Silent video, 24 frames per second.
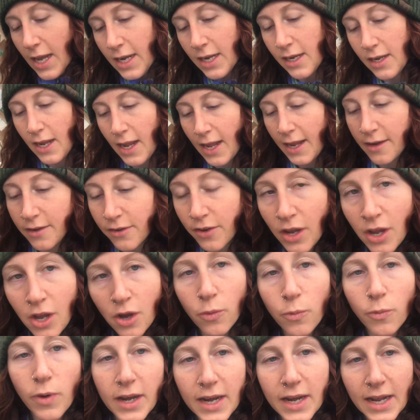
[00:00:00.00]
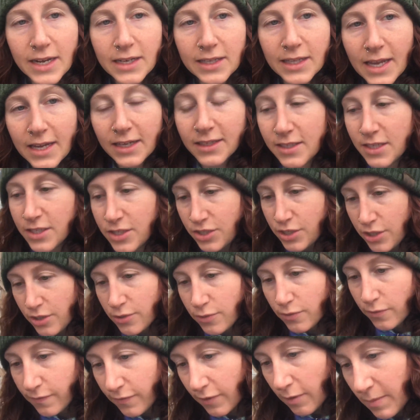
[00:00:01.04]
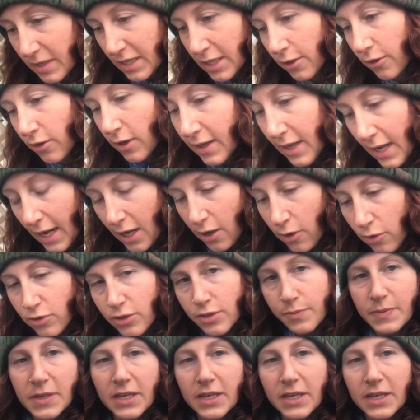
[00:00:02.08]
and what I'd like to do from here on out,